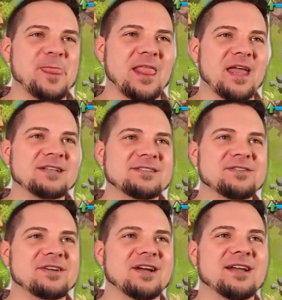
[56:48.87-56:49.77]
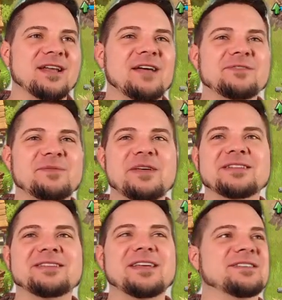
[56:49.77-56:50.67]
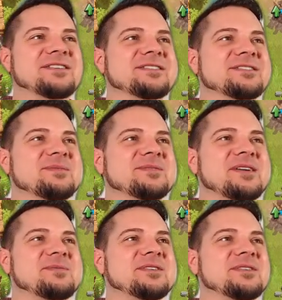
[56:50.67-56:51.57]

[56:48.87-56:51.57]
And so you kind of have to pay attention sometimes